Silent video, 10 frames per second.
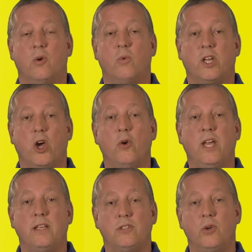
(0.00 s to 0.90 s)

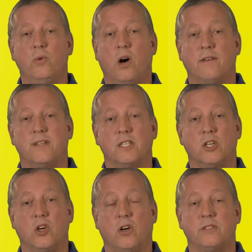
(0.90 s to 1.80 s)
Recoating too often
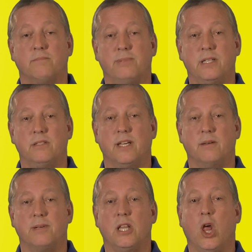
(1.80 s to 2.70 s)
can cause a
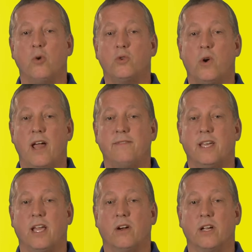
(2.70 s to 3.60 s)
buildup in low
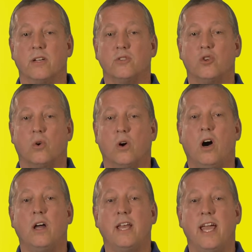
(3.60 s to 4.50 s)
traffic areas or
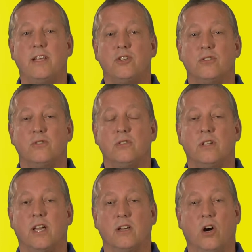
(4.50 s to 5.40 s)
on edges
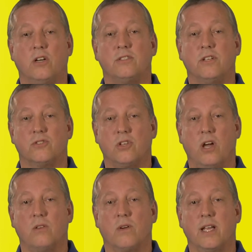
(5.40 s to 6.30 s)
and cause
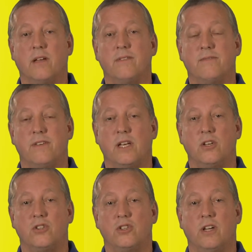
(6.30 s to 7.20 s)
discoloring of the
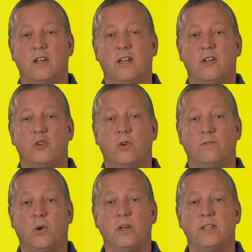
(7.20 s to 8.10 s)
finish. To
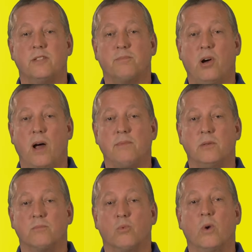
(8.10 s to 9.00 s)
avoid this
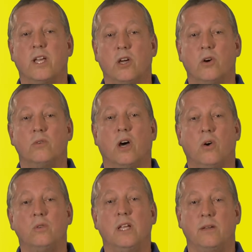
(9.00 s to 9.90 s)
problem, recoat
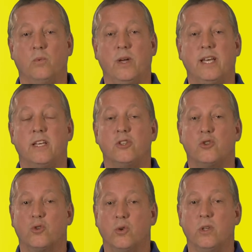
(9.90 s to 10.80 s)
only when it is
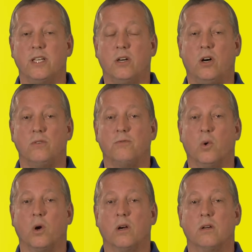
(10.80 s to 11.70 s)
truly called for.